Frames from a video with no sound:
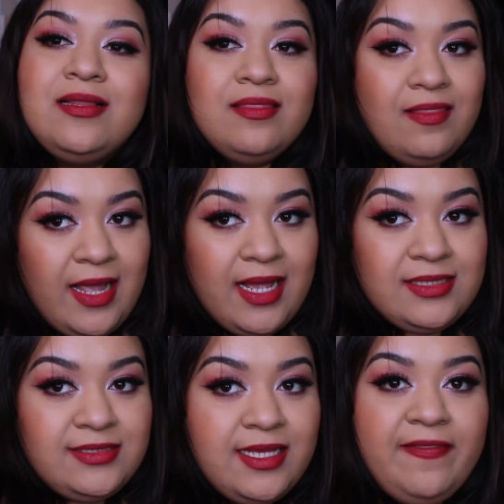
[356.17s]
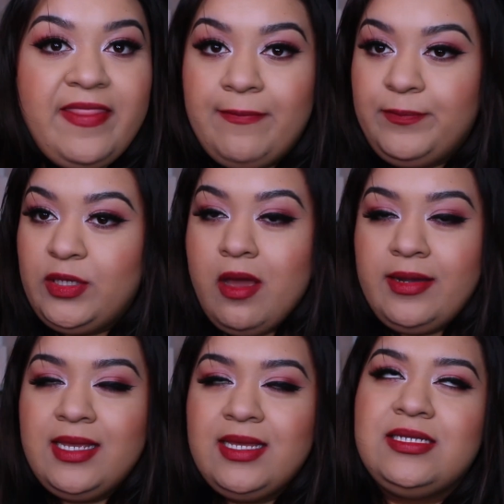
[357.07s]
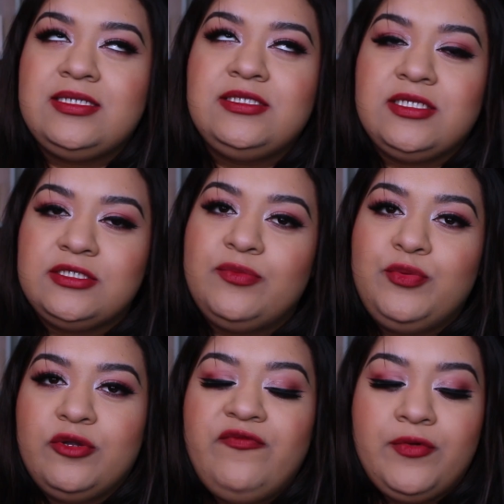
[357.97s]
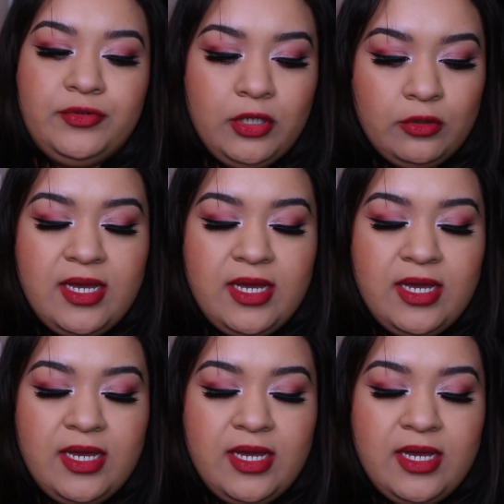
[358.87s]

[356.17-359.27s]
Like I said, that peony, it is such a beautiful note,